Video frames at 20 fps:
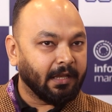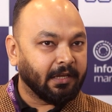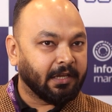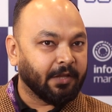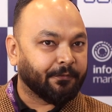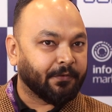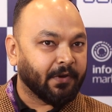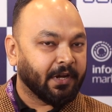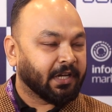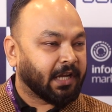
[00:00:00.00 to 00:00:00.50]

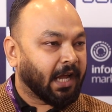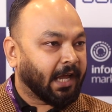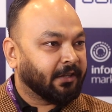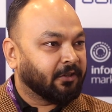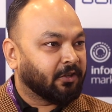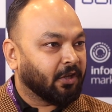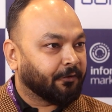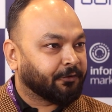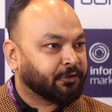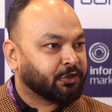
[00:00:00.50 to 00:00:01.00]
different
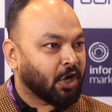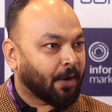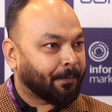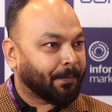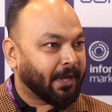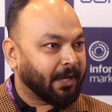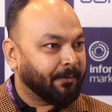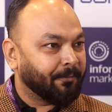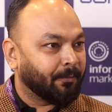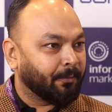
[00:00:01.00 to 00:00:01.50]
kinds of
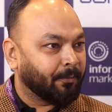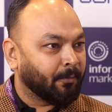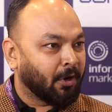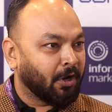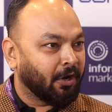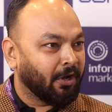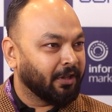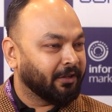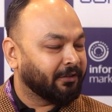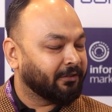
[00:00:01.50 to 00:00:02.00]
shopping
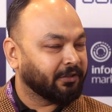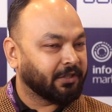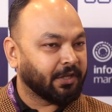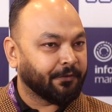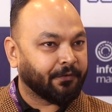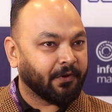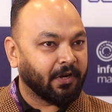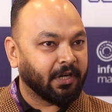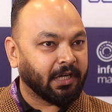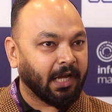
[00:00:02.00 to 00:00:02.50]
malls,
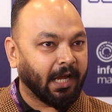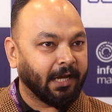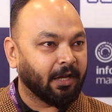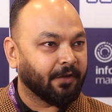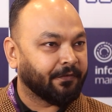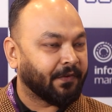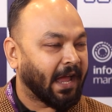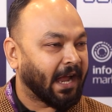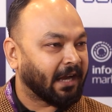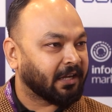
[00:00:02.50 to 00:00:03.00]
different kind
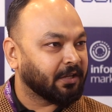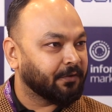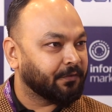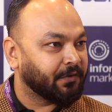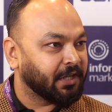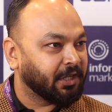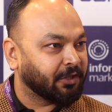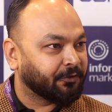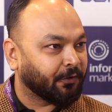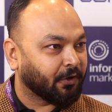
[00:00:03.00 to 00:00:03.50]
of
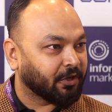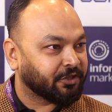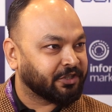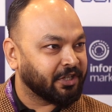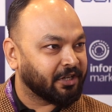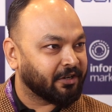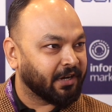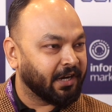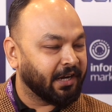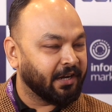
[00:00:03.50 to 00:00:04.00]
activities for
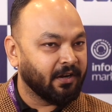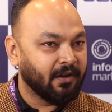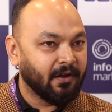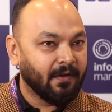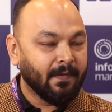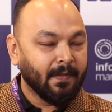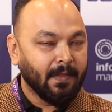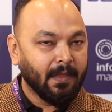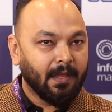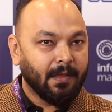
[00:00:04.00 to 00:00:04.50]
children.
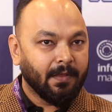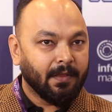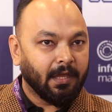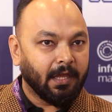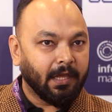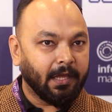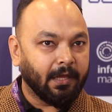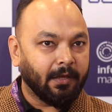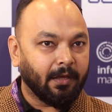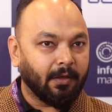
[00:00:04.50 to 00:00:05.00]

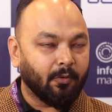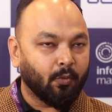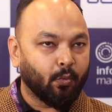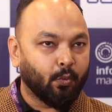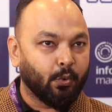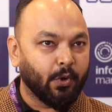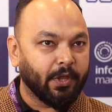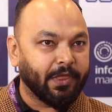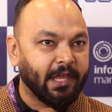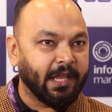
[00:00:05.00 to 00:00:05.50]

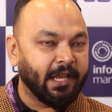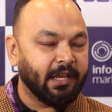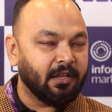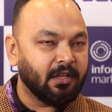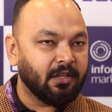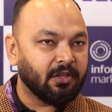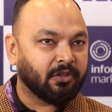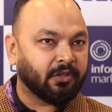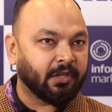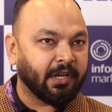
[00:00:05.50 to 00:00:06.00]
Within
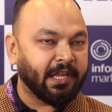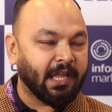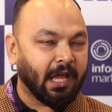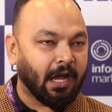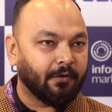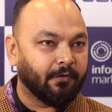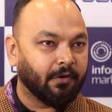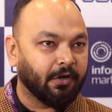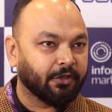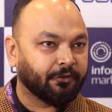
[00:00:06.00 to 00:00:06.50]
three
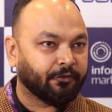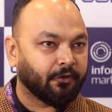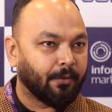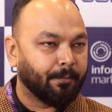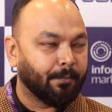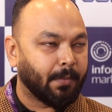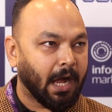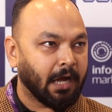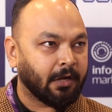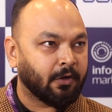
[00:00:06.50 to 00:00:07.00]
hours
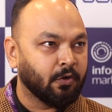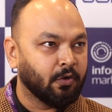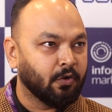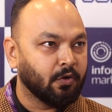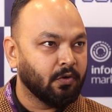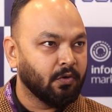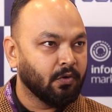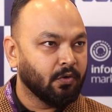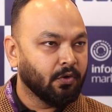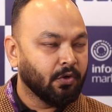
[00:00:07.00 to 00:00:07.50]
from
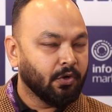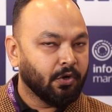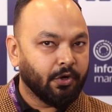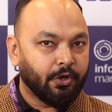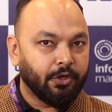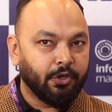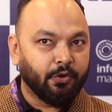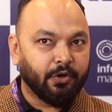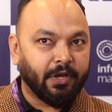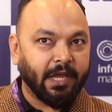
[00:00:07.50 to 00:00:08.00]
Baku,
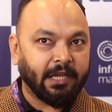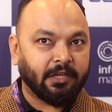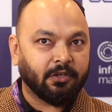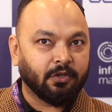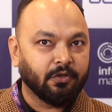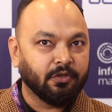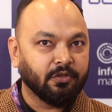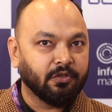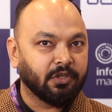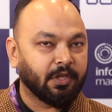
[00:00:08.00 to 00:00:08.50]
you get
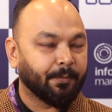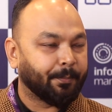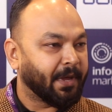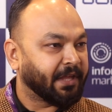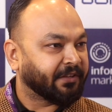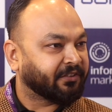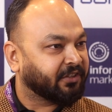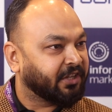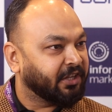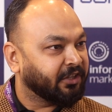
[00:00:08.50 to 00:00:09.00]
to the
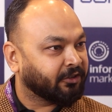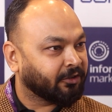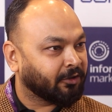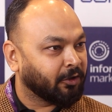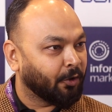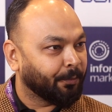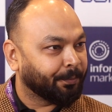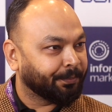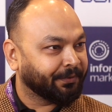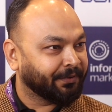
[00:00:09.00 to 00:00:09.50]
best ski
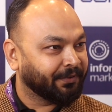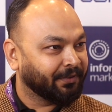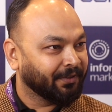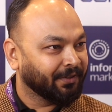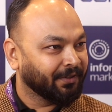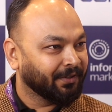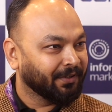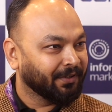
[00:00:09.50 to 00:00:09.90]
slopes,